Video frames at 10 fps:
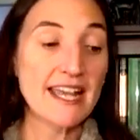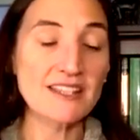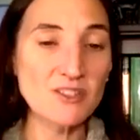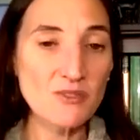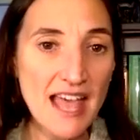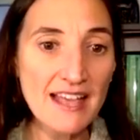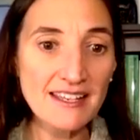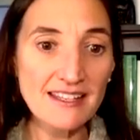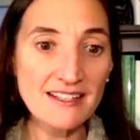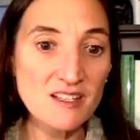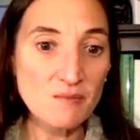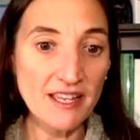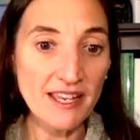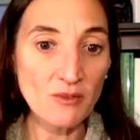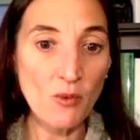And so that can
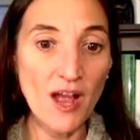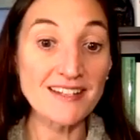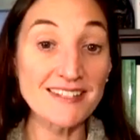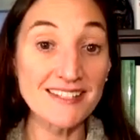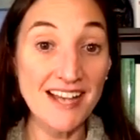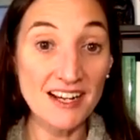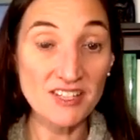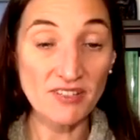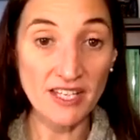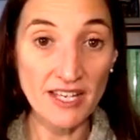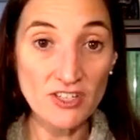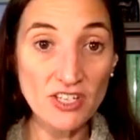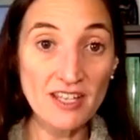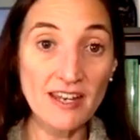explain why detoxification